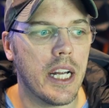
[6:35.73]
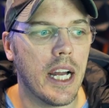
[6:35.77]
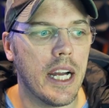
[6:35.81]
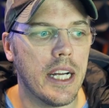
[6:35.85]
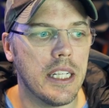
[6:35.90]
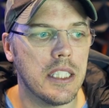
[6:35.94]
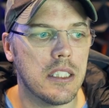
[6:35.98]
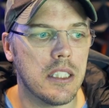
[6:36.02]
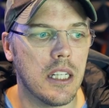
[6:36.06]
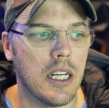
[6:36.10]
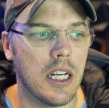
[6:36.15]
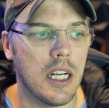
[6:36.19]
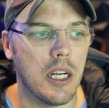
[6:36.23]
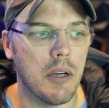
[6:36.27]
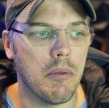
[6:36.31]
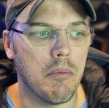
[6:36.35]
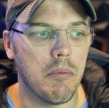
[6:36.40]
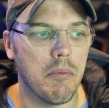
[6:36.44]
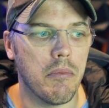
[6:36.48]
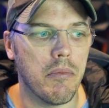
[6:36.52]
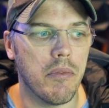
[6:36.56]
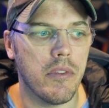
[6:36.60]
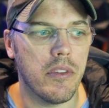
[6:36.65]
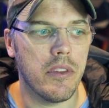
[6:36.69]
guys,
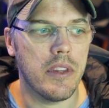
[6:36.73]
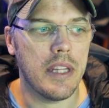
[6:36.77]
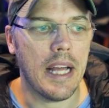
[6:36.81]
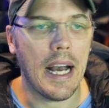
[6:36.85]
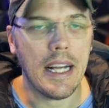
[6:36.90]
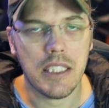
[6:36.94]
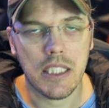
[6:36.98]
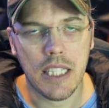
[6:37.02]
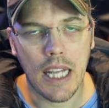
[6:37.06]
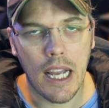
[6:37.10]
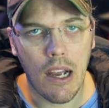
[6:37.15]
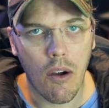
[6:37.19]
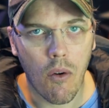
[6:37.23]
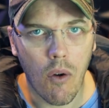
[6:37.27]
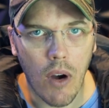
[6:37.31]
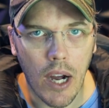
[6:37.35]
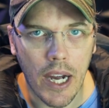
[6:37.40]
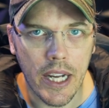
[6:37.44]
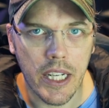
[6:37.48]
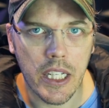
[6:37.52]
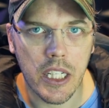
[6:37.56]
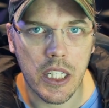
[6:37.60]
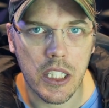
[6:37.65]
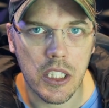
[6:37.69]
that's how
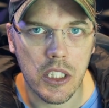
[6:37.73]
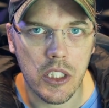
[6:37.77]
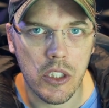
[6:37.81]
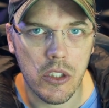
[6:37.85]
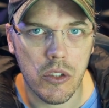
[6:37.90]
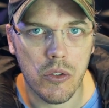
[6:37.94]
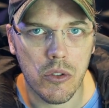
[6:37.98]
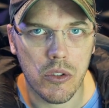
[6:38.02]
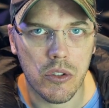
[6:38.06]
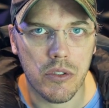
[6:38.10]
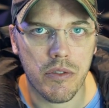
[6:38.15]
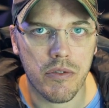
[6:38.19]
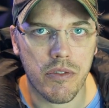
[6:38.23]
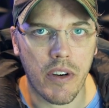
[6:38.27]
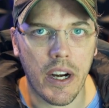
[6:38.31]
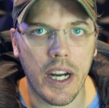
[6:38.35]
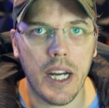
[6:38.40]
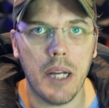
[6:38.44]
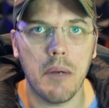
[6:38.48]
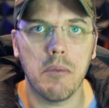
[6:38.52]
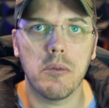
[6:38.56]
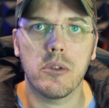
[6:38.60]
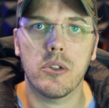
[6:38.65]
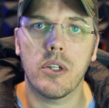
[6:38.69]
I can use
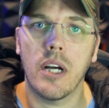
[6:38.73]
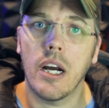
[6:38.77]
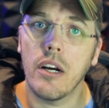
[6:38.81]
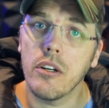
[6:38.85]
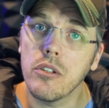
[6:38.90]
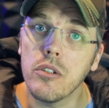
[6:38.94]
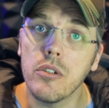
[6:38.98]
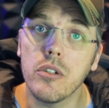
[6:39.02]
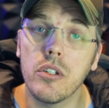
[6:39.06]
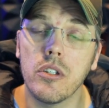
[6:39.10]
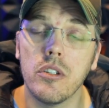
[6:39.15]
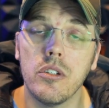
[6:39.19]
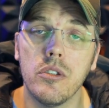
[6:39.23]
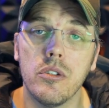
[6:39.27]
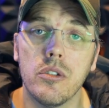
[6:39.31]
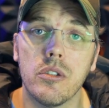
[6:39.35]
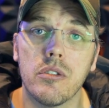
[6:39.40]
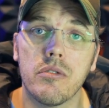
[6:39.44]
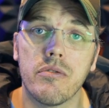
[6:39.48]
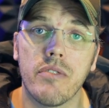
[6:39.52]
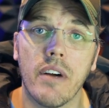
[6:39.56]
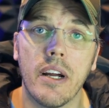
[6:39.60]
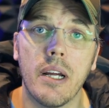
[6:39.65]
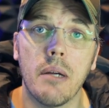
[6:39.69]
frames, or how you can use
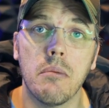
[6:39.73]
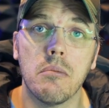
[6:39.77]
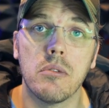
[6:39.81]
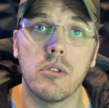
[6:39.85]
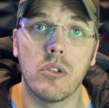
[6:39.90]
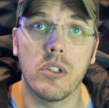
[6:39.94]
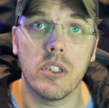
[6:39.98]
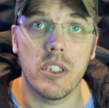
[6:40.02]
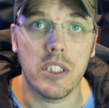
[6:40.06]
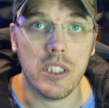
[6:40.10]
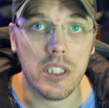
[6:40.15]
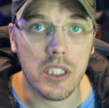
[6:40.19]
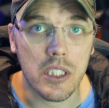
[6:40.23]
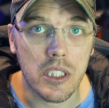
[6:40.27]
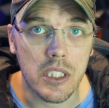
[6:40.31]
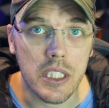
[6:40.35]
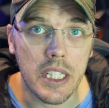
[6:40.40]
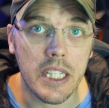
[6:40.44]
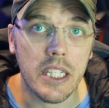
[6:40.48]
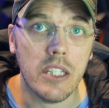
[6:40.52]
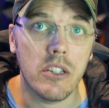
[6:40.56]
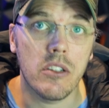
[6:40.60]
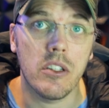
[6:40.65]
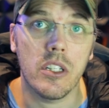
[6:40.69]
frames in order to
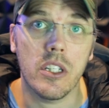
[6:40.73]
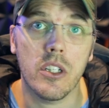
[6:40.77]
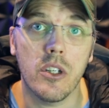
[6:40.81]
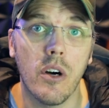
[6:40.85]
steer a